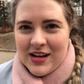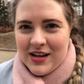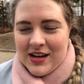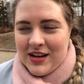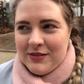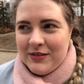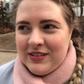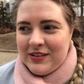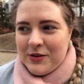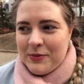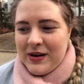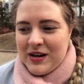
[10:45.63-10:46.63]
It was
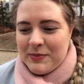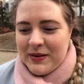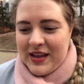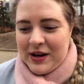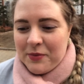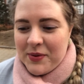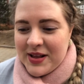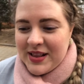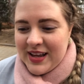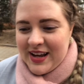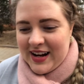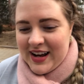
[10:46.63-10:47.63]
so weird. But like one
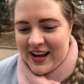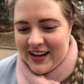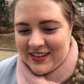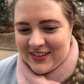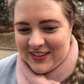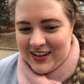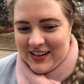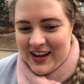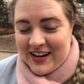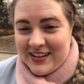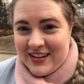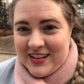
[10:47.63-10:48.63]
lady actually
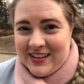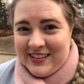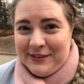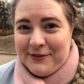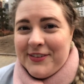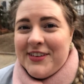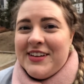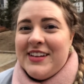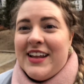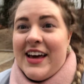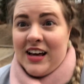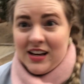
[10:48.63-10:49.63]
like did this full
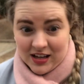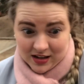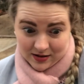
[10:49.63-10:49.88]
like